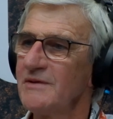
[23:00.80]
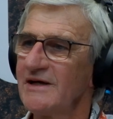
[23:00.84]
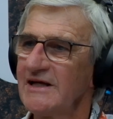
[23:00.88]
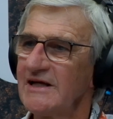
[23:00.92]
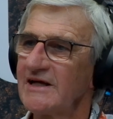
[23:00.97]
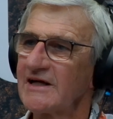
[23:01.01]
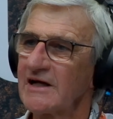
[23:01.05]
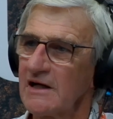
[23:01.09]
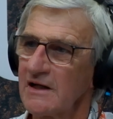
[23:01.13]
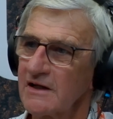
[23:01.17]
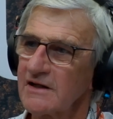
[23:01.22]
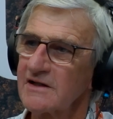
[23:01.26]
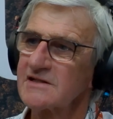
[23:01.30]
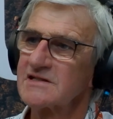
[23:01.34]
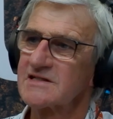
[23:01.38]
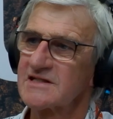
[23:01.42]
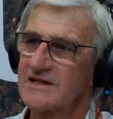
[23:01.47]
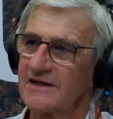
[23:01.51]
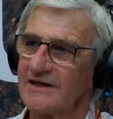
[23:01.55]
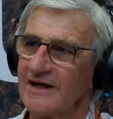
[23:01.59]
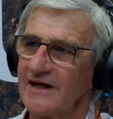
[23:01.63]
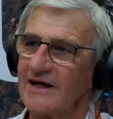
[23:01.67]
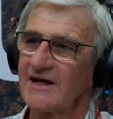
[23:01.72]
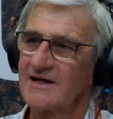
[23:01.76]
many colours
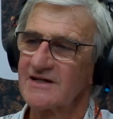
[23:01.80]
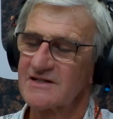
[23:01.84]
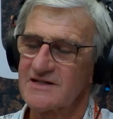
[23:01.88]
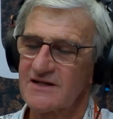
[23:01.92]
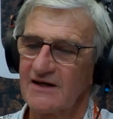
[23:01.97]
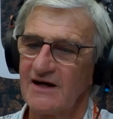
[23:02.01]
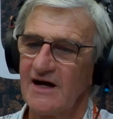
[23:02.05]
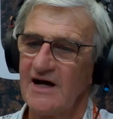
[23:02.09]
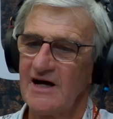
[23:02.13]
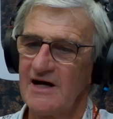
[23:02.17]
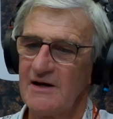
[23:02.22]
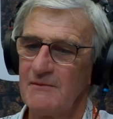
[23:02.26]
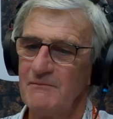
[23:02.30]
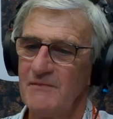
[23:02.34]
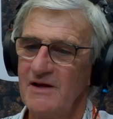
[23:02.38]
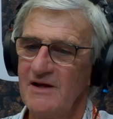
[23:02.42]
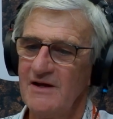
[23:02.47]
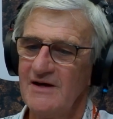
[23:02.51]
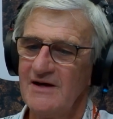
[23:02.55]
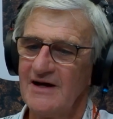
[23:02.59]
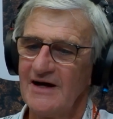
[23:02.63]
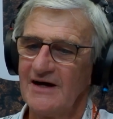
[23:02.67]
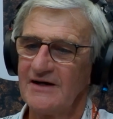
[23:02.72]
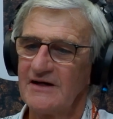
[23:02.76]
in it.
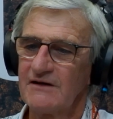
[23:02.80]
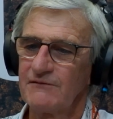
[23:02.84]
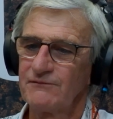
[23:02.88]
And